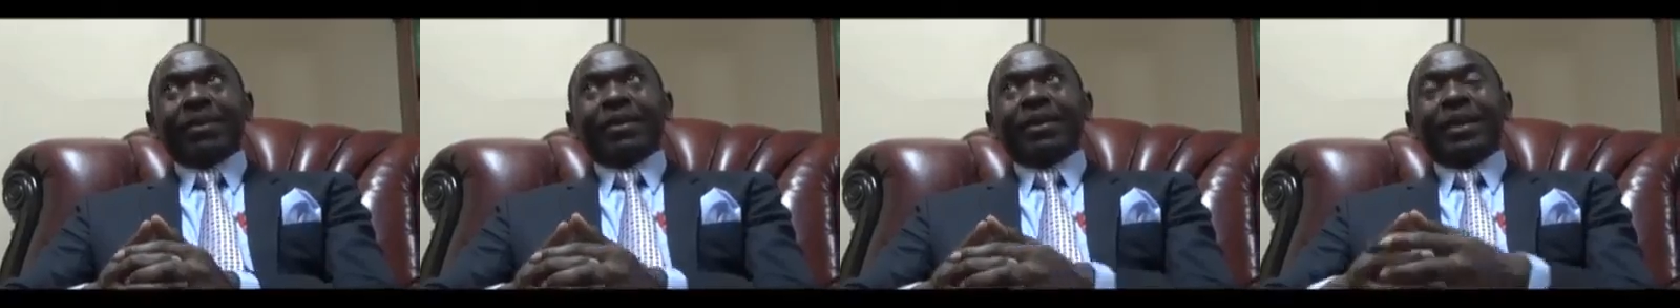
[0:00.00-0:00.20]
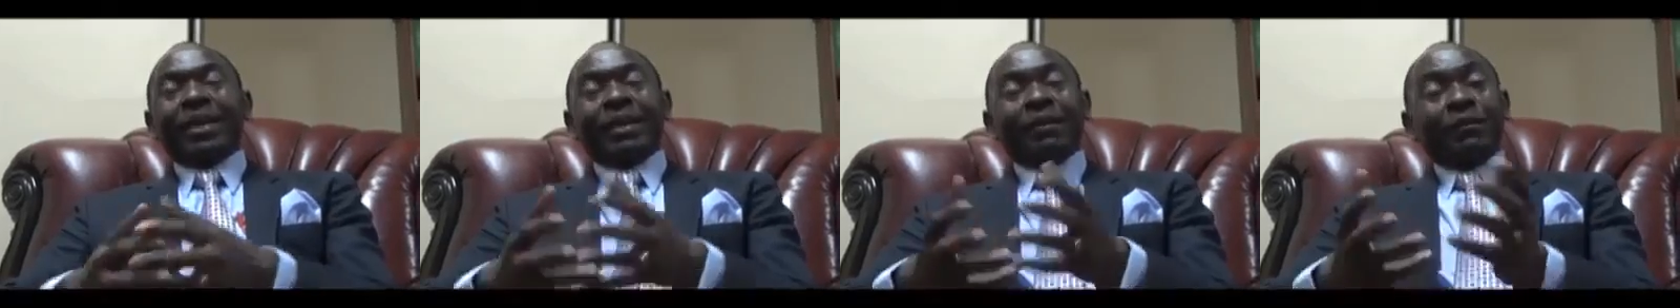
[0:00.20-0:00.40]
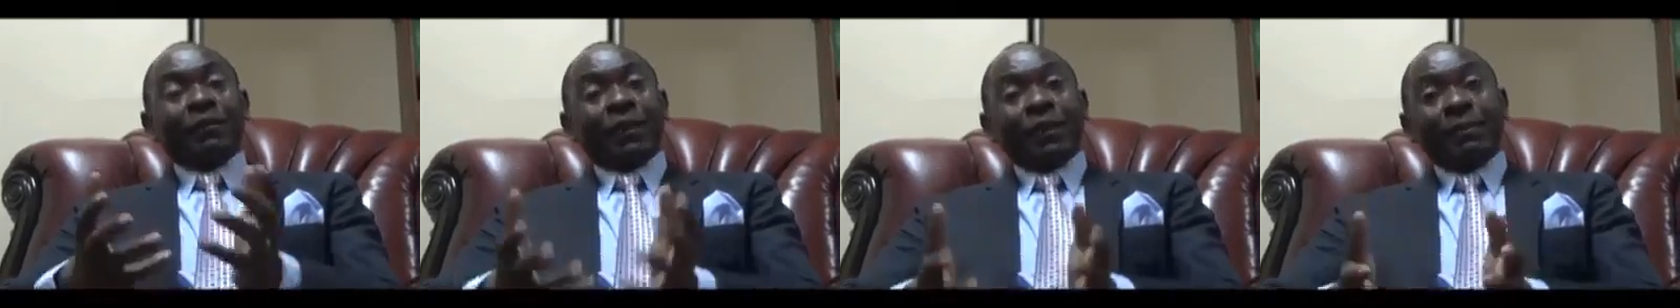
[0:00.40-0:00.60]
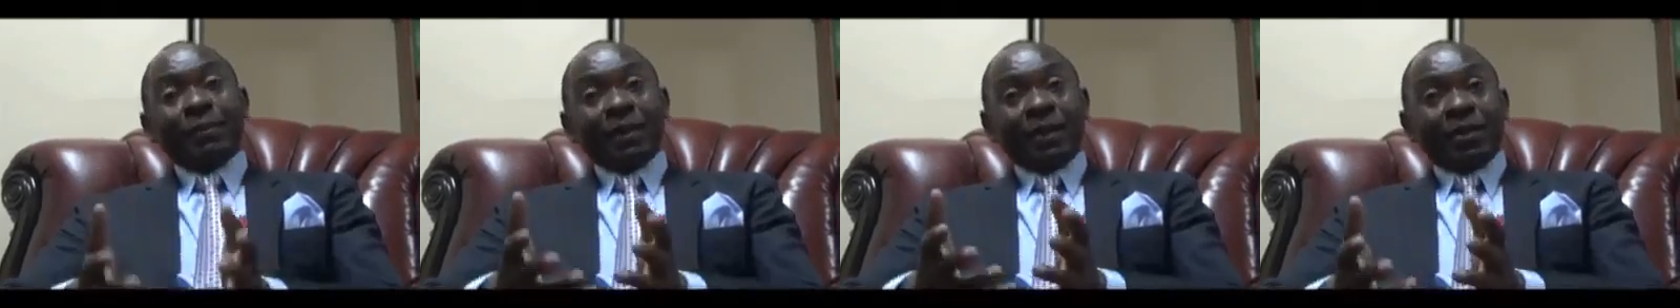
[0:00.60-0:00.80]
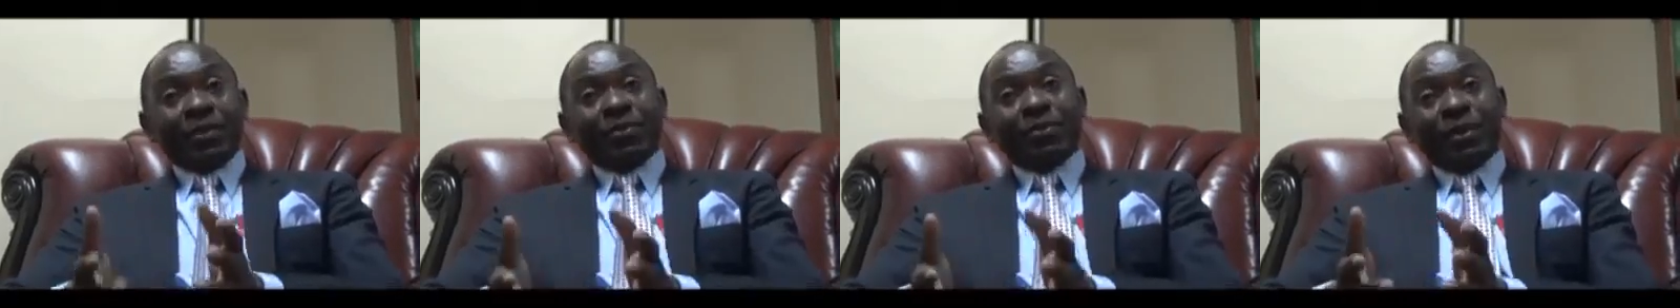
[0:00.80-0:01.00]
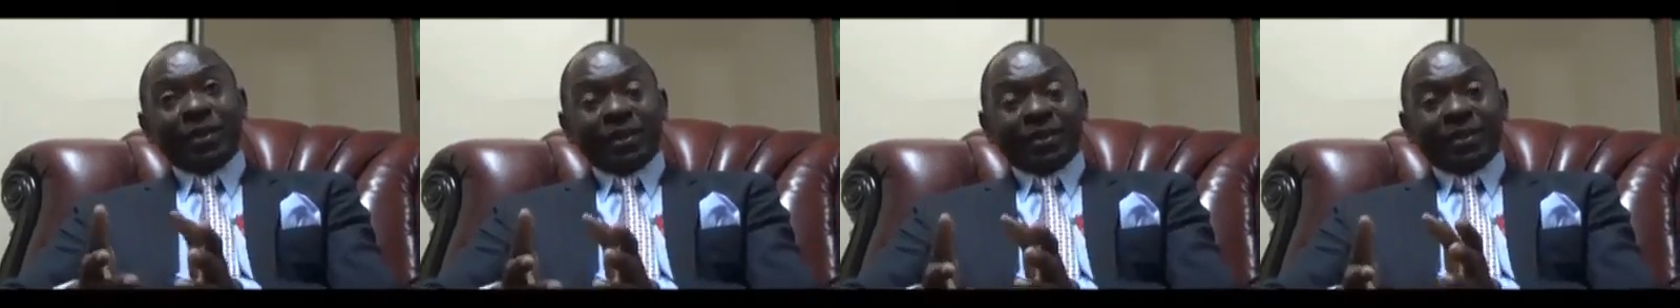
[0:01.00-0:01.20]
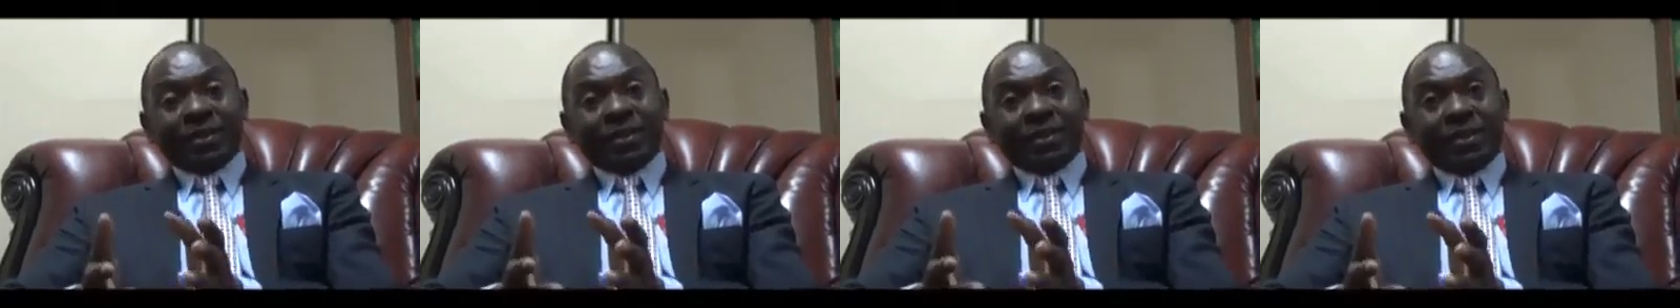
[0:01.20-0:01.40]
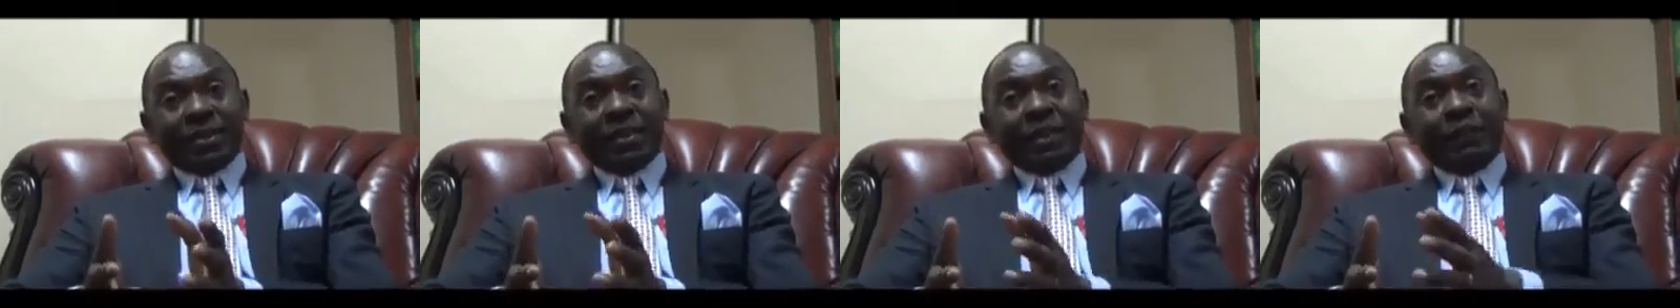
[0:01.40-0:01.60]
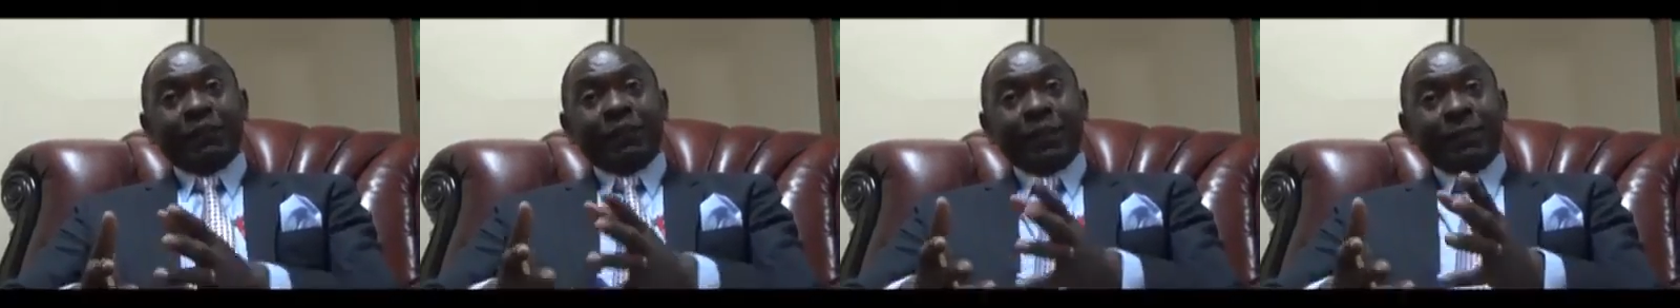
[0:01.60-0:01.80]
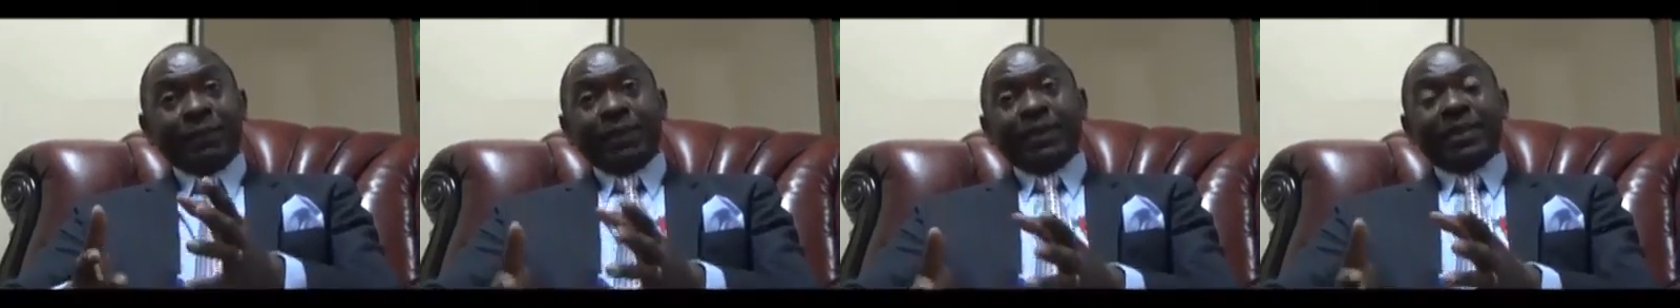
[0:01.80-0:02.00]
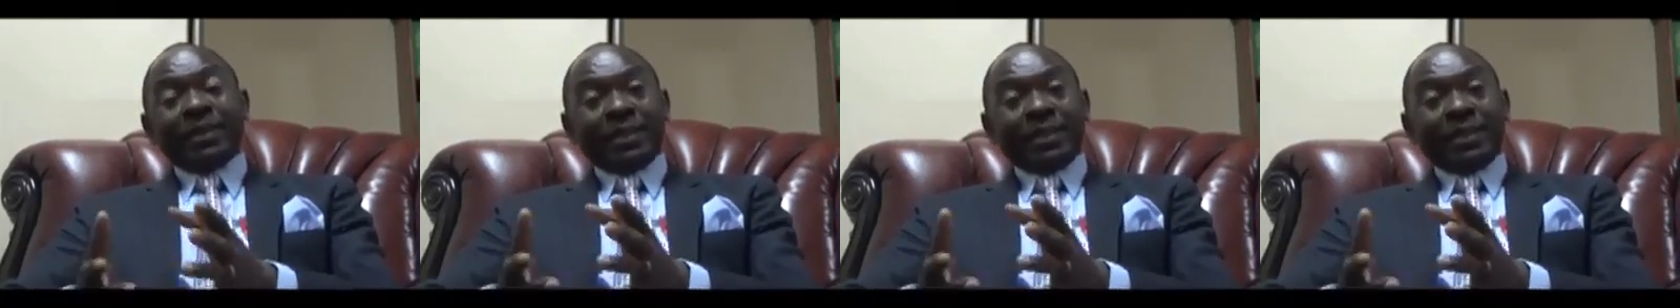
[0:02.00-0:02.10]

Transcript: In a family unit, in a family